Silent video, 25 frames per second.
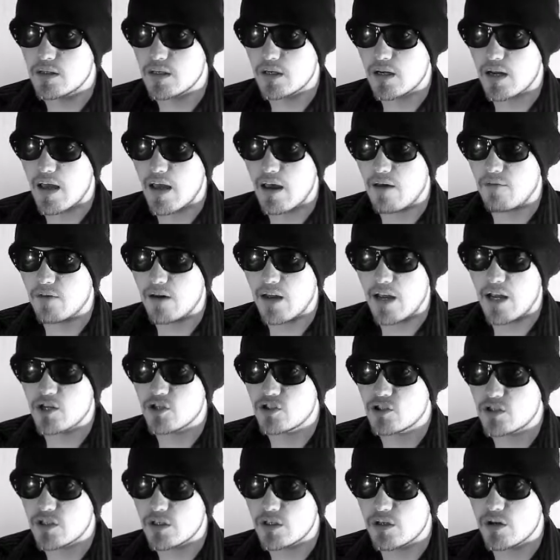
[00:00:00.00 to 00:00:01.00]
didn't have an
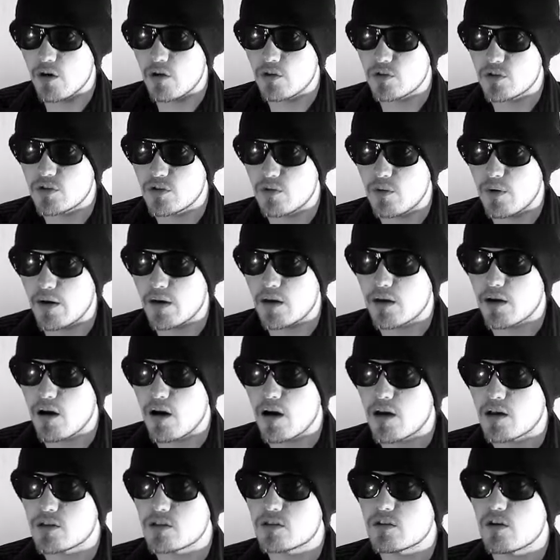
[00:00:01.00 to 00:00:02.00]
agency to go to and it
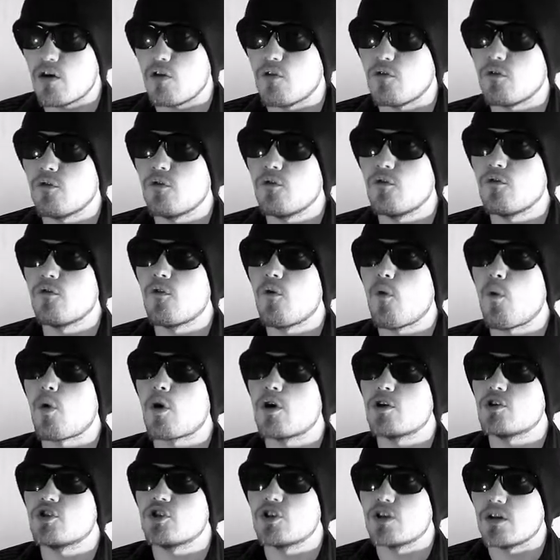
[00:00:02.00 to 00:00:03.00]
cost a
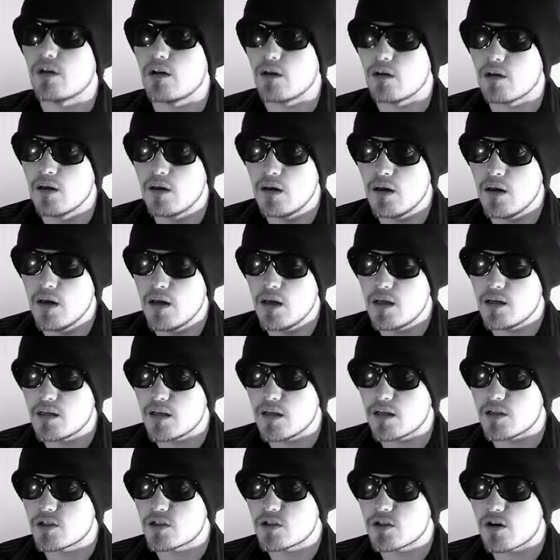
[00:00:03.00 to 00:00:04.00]
fortune
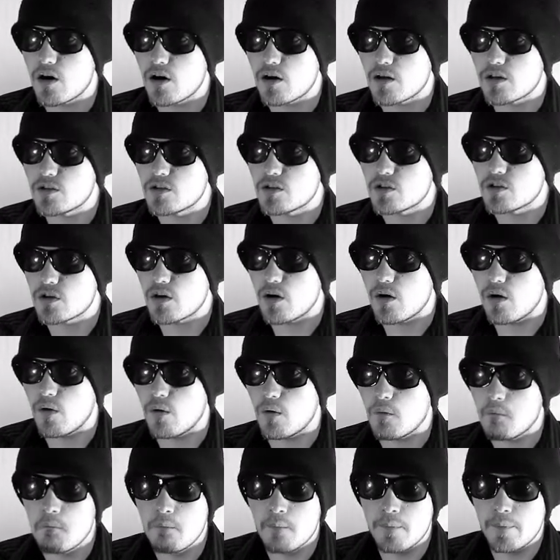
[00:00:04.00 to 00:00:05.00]
to get started,
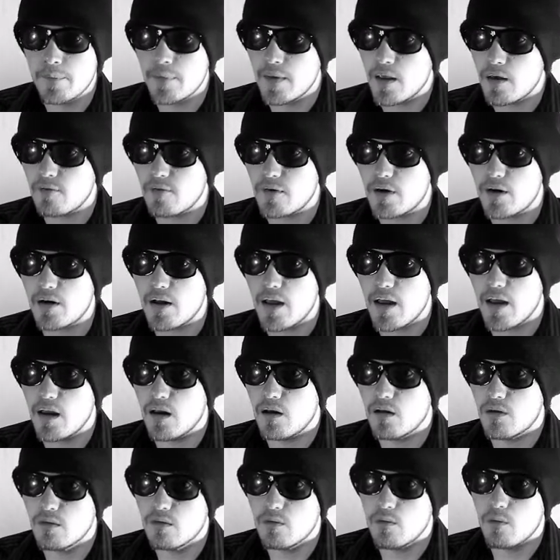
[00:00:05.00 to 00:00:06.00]
so I figured,
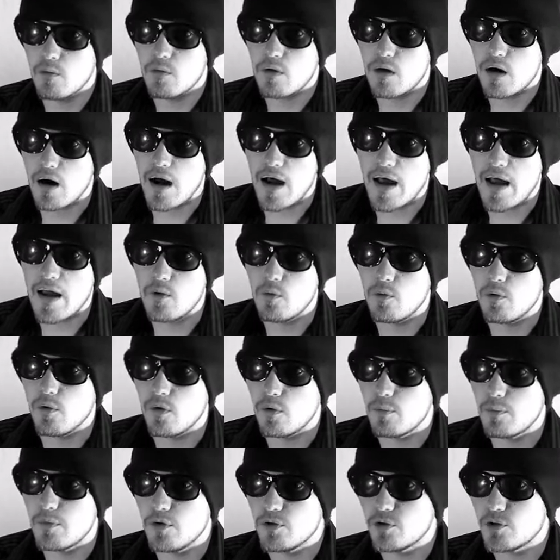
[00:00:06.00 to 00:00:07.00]
hey, I
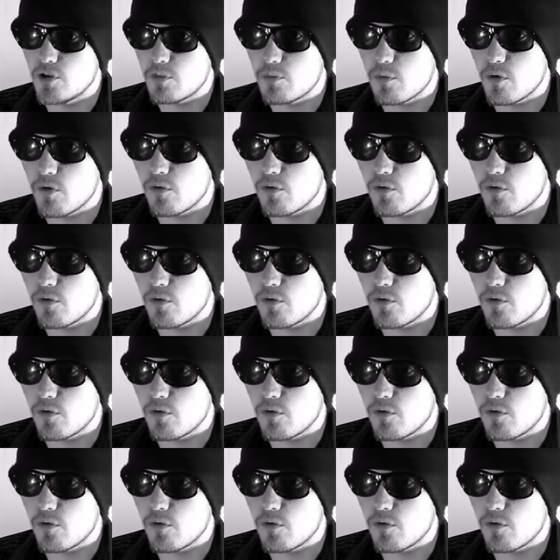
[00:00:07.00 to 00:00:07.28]
will build your